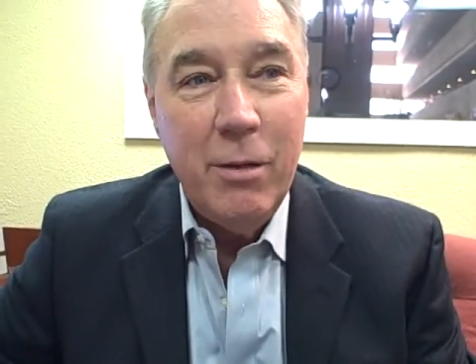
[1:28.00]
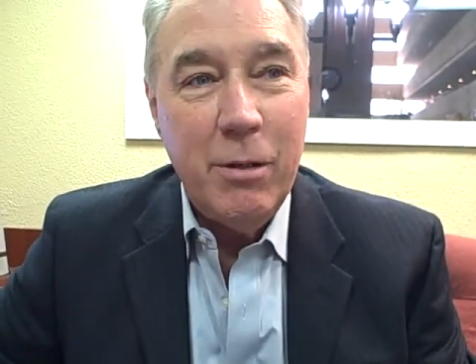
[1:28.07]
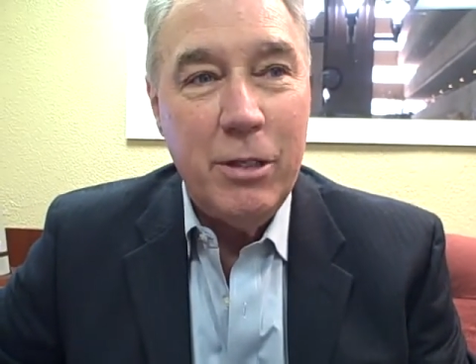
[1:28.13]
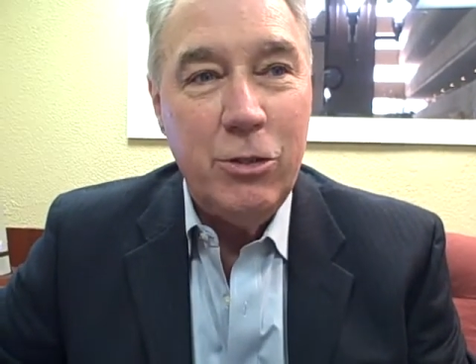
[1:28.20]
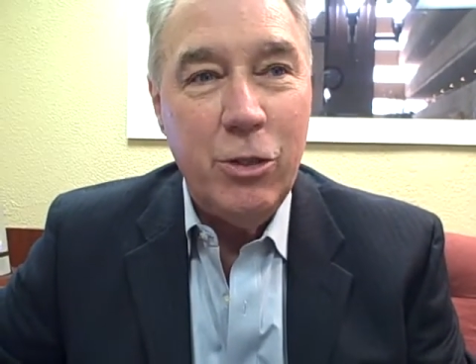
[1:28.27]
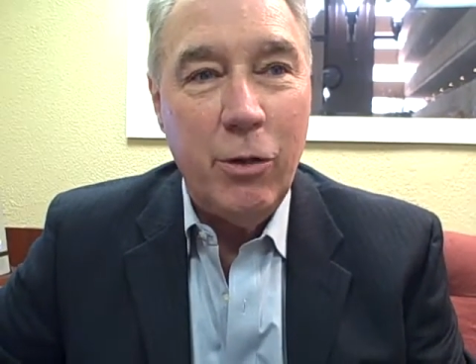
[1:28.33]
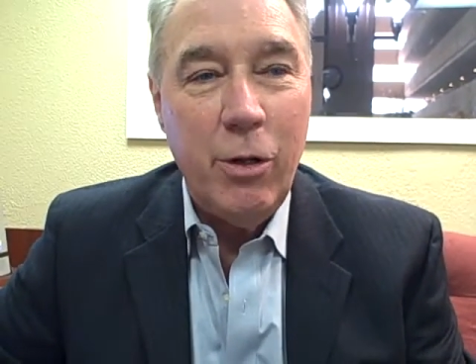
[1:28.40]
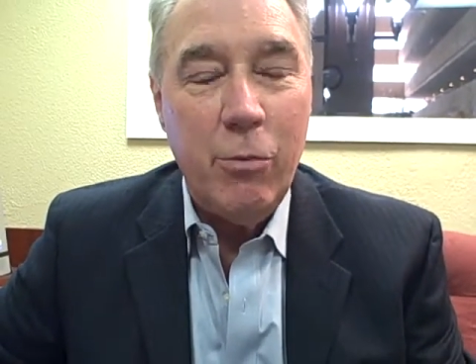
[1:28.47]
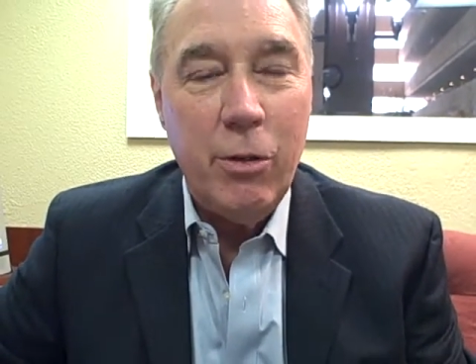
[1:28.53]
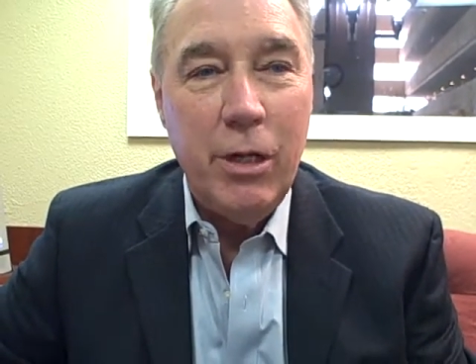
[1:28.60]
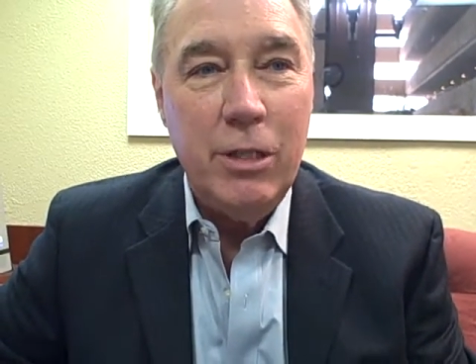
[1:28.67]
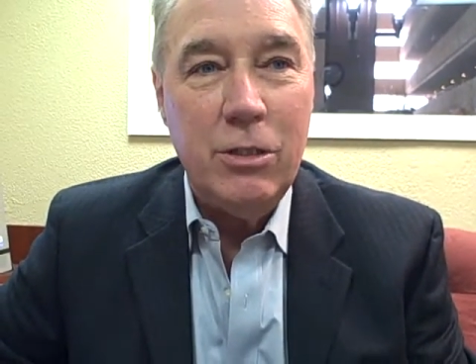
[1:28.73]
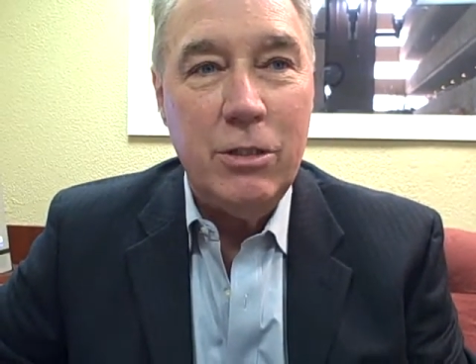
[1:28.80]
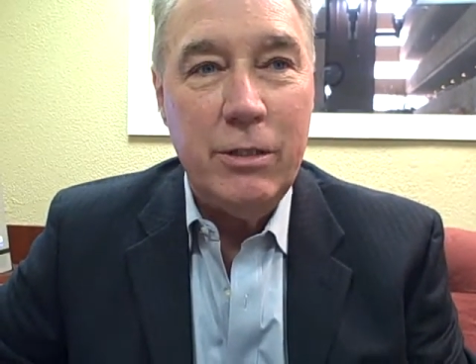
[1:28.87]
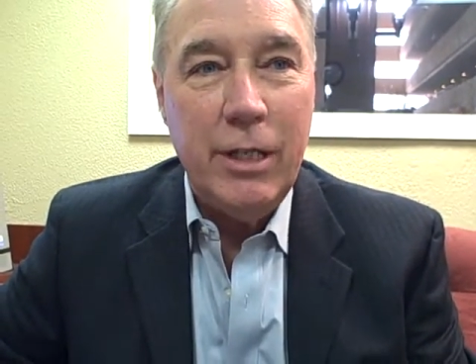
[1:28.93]
Jody
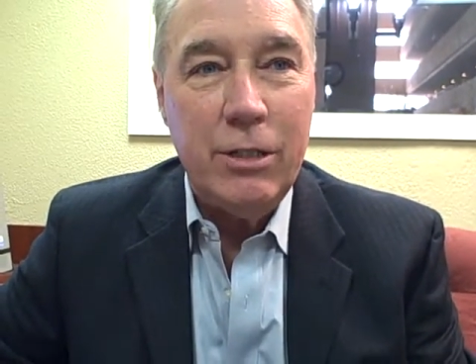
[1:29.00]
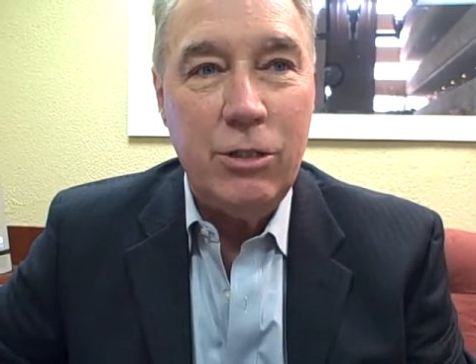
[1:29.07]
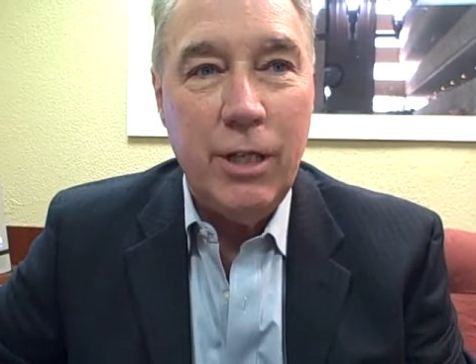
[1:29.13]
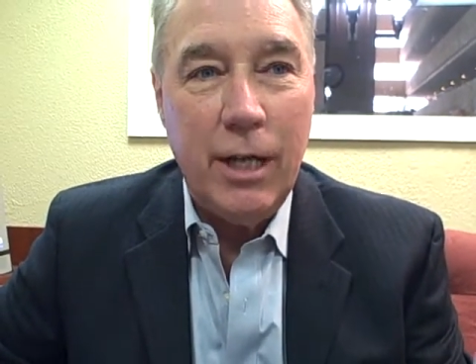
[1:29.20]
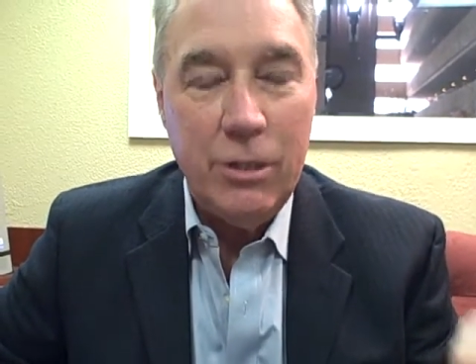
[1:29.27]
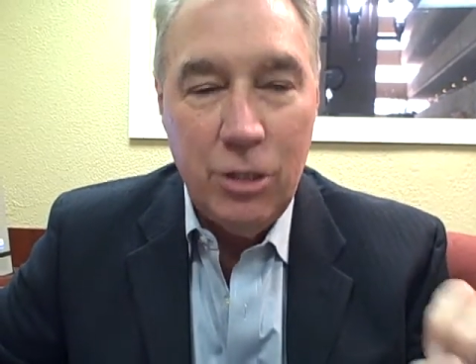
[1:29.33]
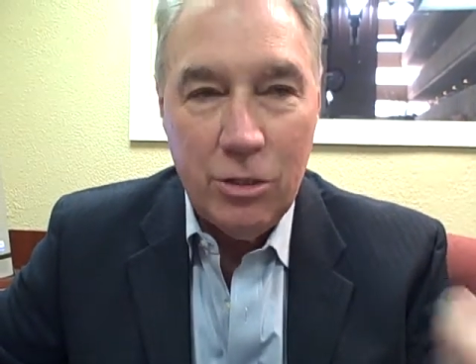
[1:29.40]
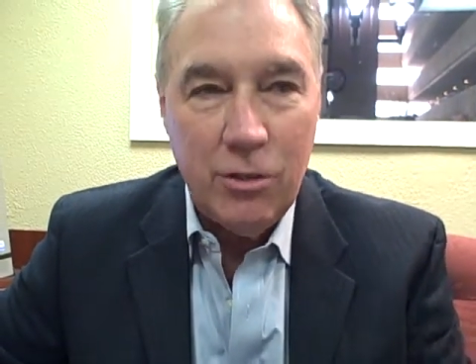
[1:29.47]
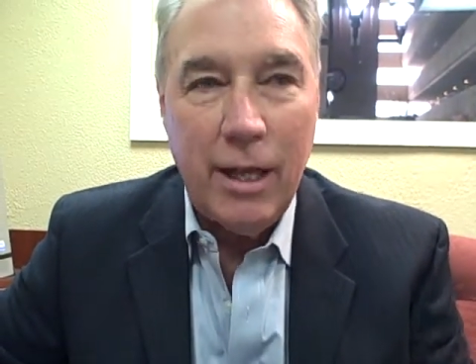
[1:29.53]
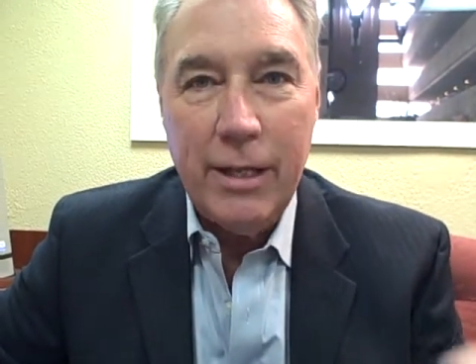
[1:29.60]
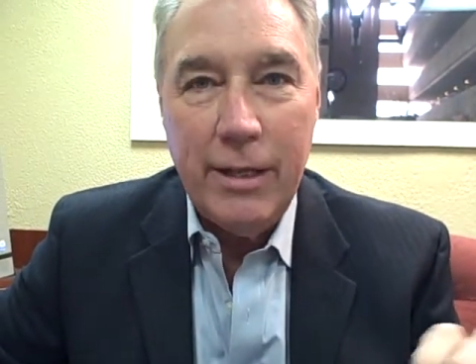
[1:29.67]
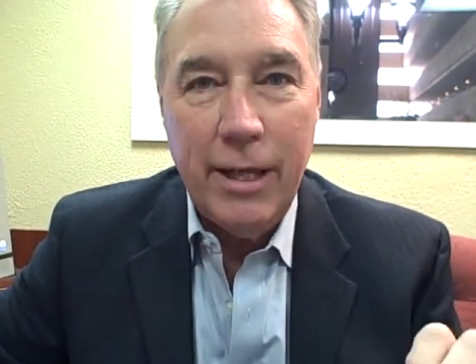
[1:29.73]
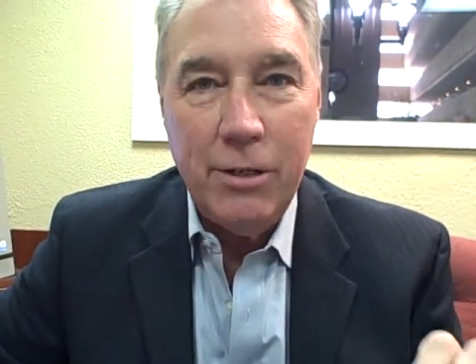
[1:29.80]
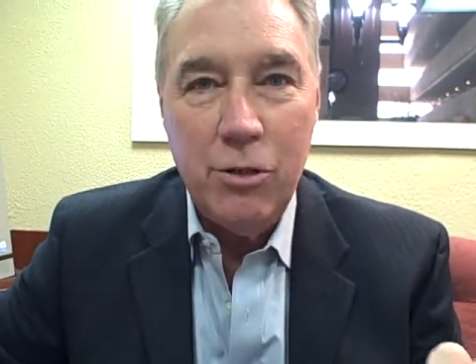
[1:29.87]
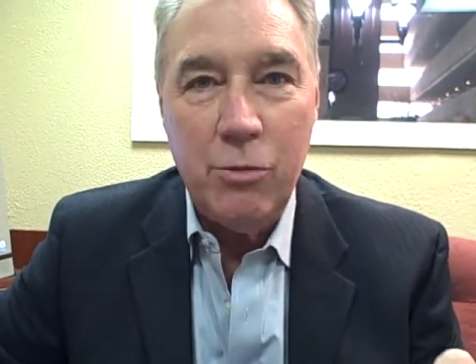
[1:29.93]
releases that shot just like
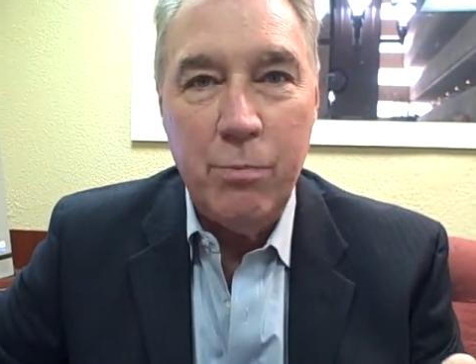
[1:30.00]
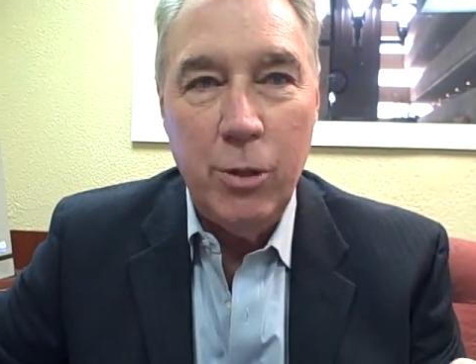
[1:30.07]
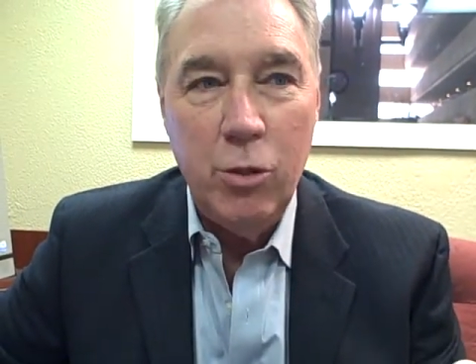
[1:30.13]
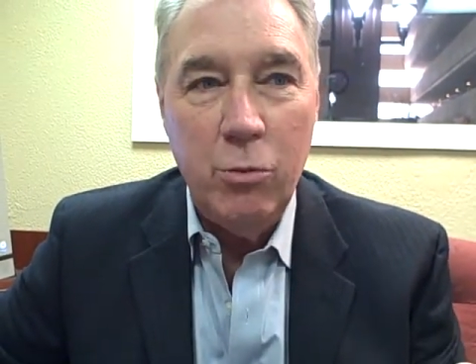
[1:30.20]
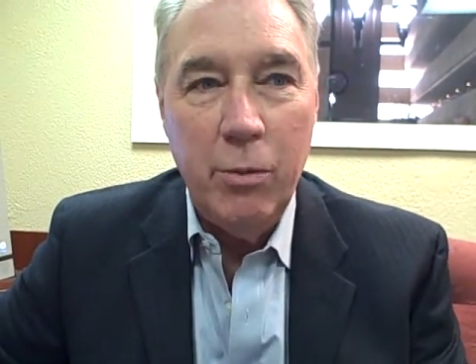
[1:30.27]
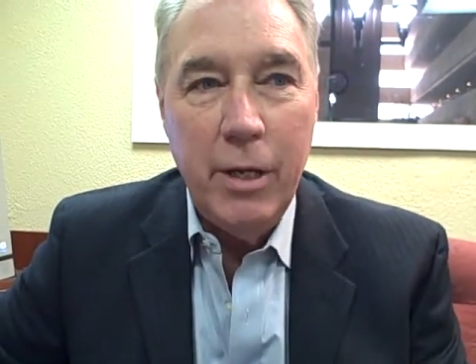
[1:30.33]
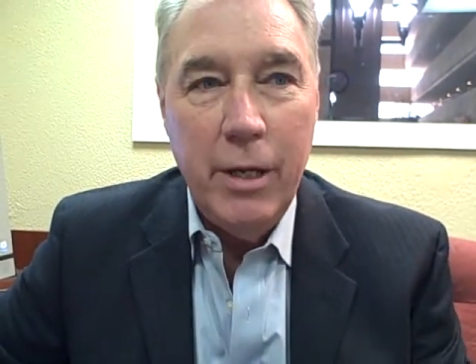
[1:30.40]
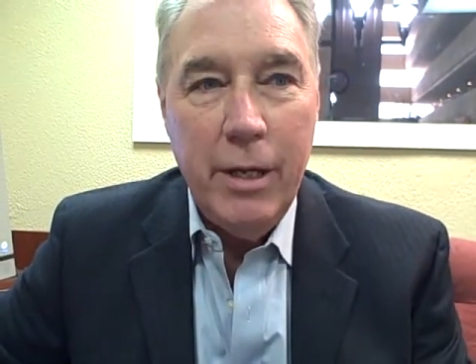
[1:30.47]
that, just boom.